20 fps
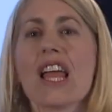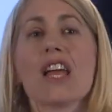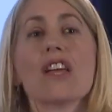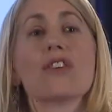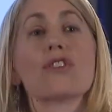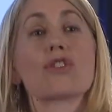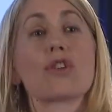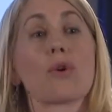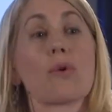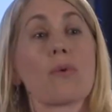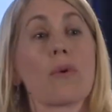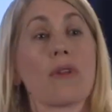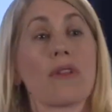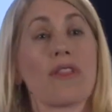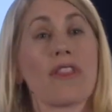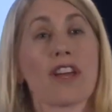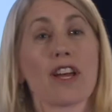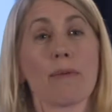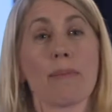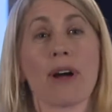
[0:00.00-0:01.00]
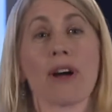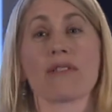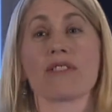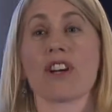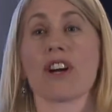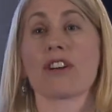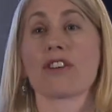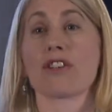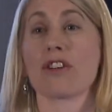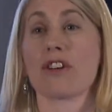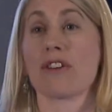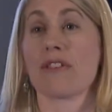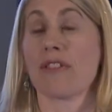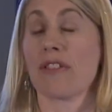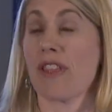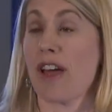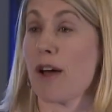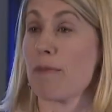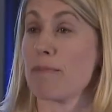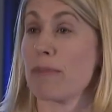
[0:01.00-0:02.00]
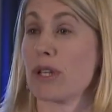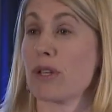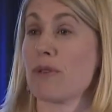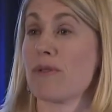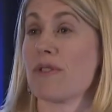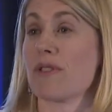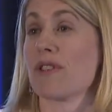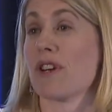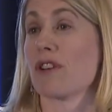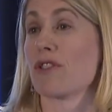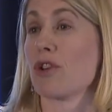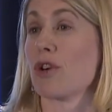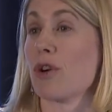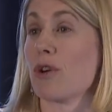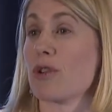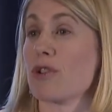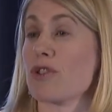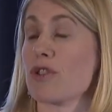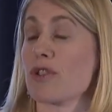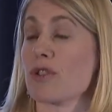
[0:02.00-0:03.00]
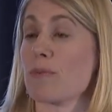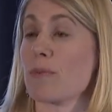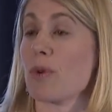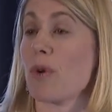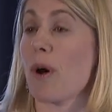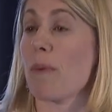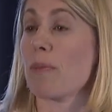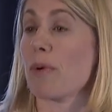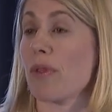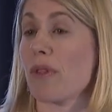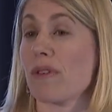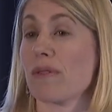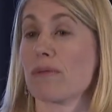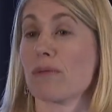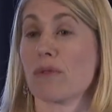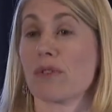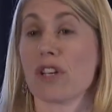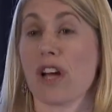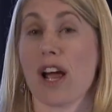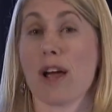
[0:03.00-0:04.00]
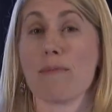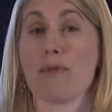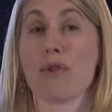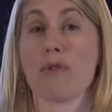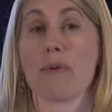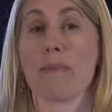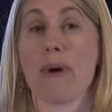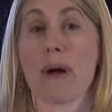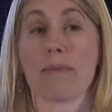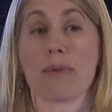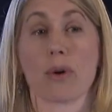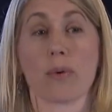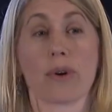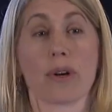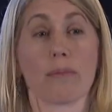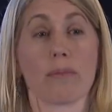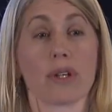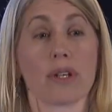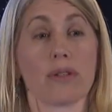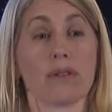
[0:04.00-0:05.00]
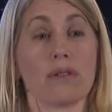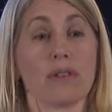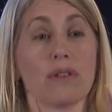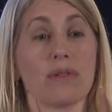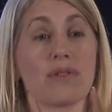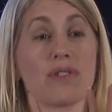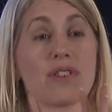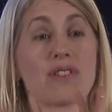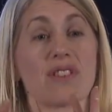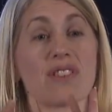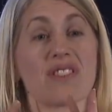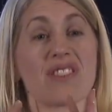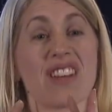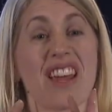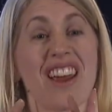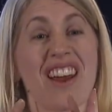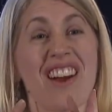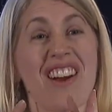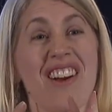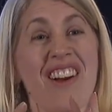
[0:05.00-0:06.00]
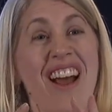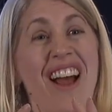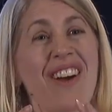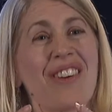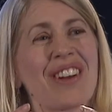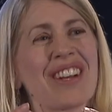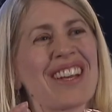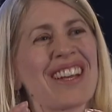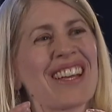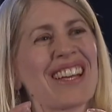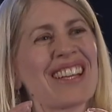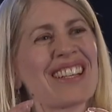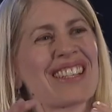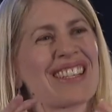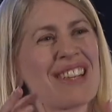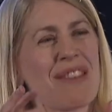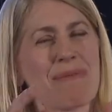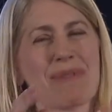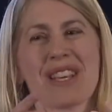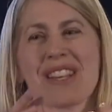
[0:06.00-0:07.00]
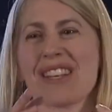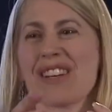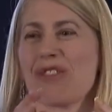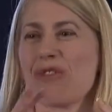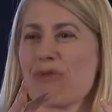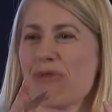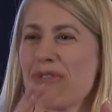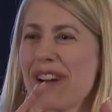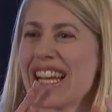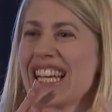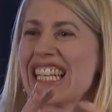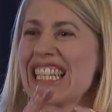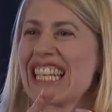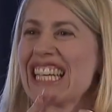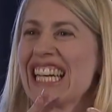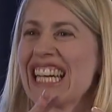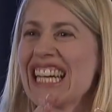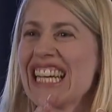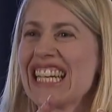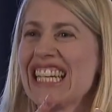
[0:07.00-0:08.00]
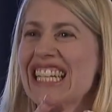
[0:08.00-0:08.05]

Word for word: So think about Doctor that balloon that Doctor Hirsch just blew up, or the time you remember when a balloon loses its air, how it seems a little wrinkly